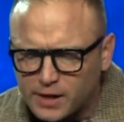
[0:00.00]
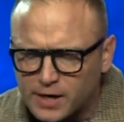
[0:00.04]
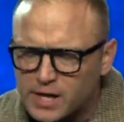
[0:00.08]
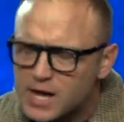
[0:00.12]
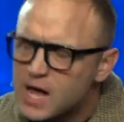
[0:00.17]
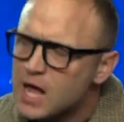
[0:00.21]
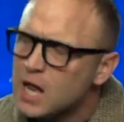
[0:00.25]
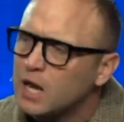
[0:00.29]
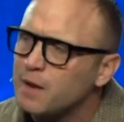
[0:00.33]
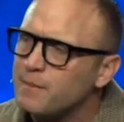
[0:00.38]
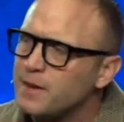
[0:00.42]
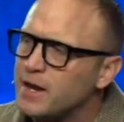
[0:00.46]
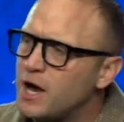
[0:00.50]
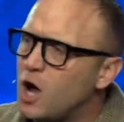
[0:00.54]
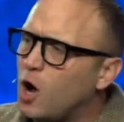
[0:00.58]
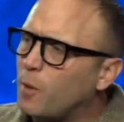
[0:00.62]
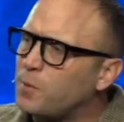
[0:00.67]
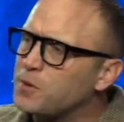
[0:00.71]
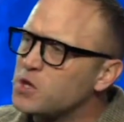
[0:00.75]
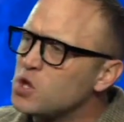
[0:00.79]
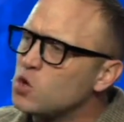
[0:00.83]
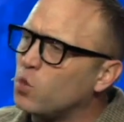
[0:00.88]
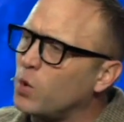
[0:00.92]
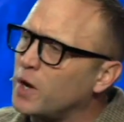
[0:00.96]
But let me
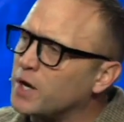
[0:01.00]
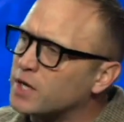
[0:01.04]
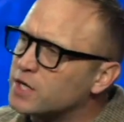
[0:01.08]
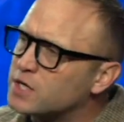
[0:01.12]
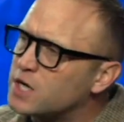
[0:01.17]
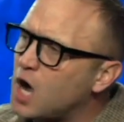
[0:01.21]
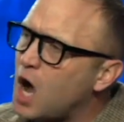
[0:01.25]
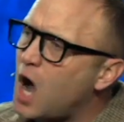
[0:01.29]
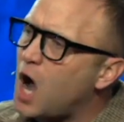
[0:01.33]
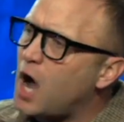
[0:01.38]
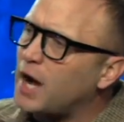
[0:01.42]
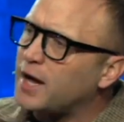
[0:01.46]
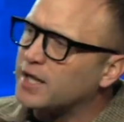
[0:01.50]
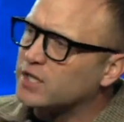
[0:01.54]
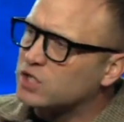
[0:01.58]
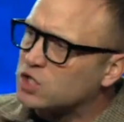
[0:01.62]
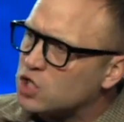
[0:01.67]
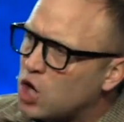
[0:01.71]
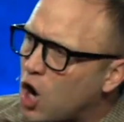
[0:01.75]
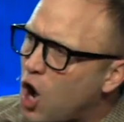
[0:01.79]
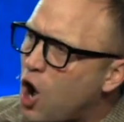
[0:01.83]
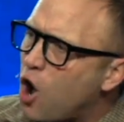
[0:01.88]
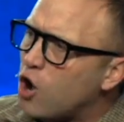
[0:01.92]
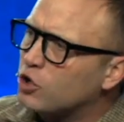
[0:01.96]
help you. When God
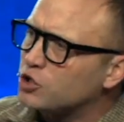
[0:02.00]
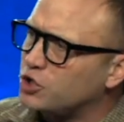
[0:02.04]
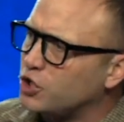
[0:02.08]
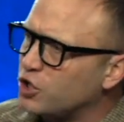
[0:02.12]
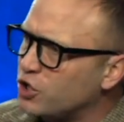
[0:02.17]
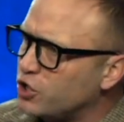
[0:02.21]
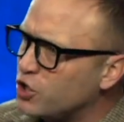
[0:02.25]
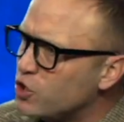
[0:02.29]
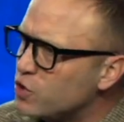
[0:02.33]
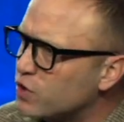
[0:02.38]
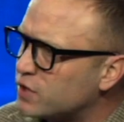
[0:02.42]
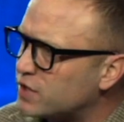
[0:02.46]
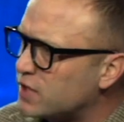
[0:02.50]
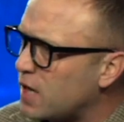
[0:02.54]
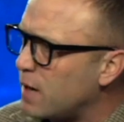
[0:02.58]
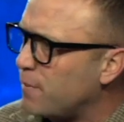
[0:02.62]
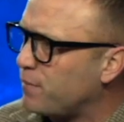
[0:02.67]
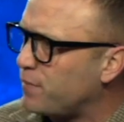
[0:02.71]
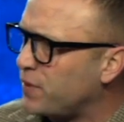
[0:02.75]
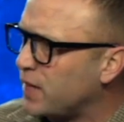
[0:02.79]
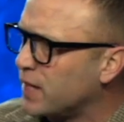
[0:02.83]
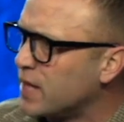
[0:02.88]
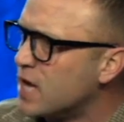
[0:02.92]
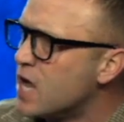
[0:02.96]
has called you to do
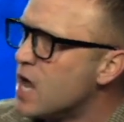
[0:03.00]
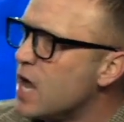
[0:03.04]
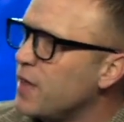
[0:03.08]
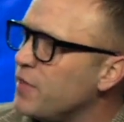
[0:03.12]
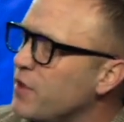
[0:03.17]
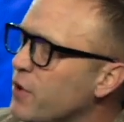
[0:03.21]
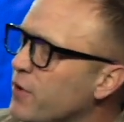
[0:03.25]
something,